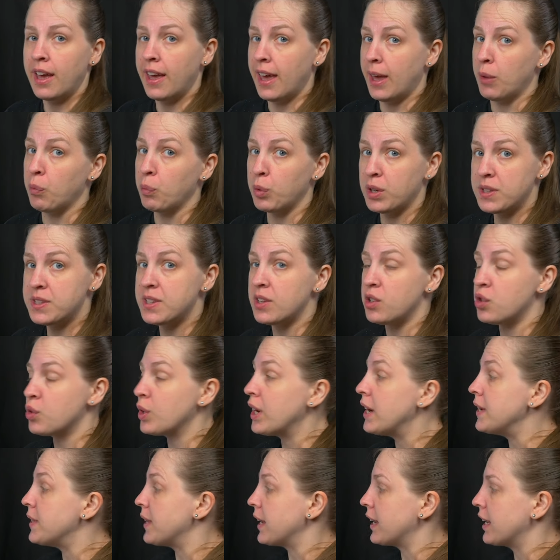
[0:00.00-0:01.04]
and once it
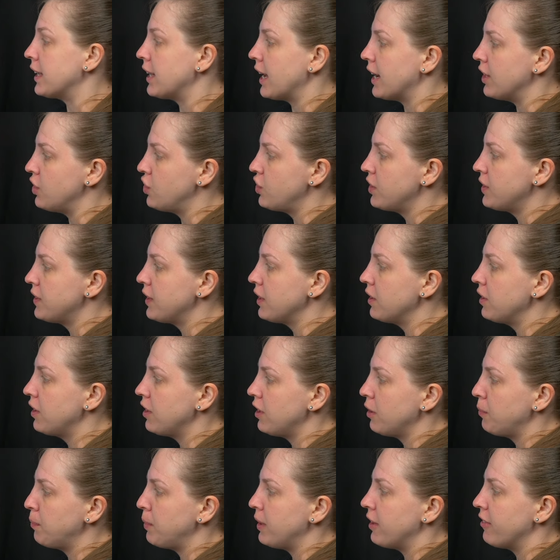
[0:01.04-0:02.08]
dries, I can add just a
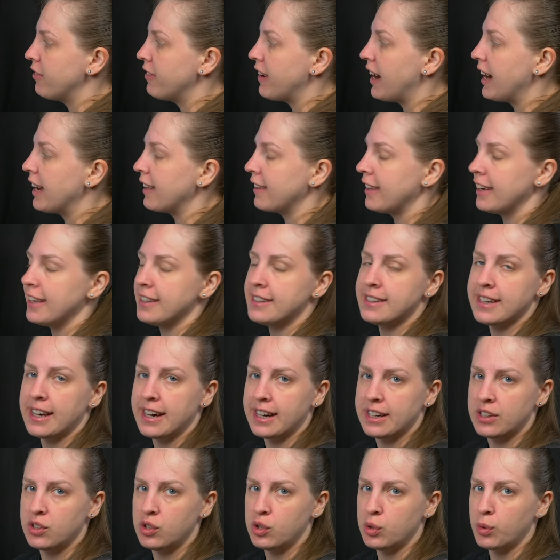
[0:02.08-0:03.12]
little bit of highlights
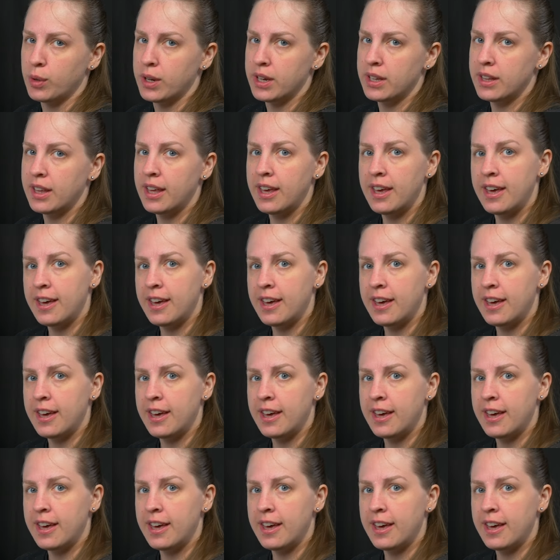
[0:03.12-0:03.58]
onto it.